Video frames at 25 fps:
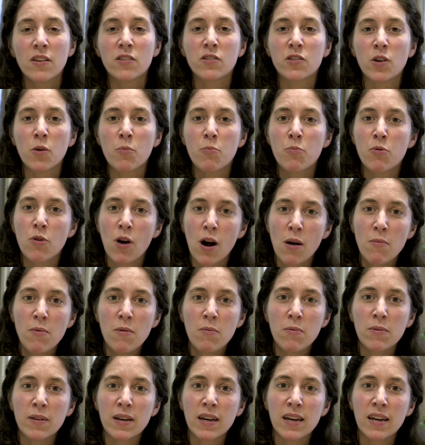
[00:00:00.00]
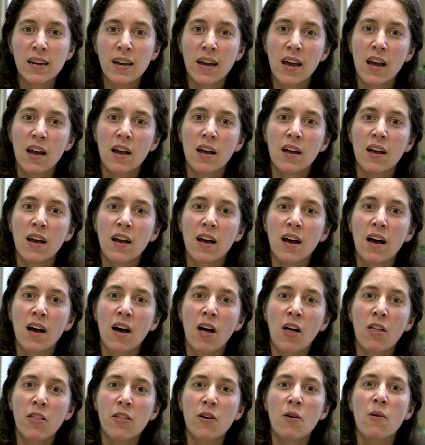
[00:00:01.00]
So probably,
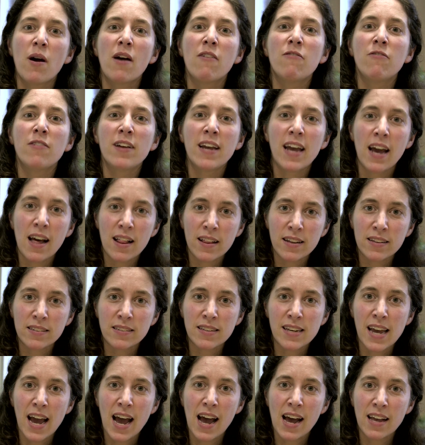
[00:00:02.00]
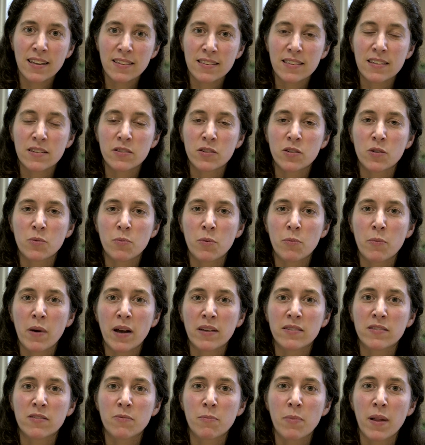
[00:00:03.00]
although every galaxy has this
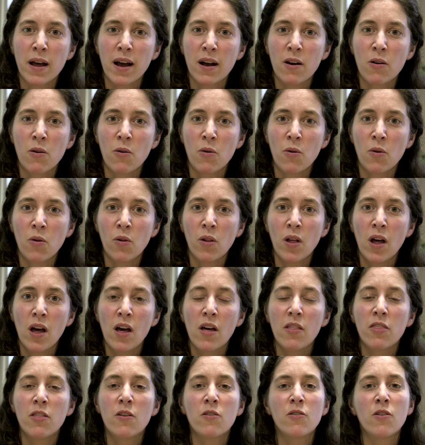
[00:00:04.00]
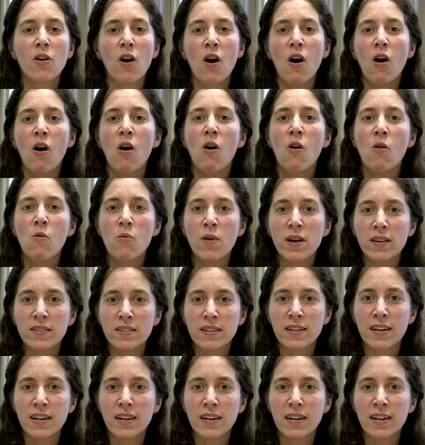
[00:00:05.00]
supermassive black hole, they're not always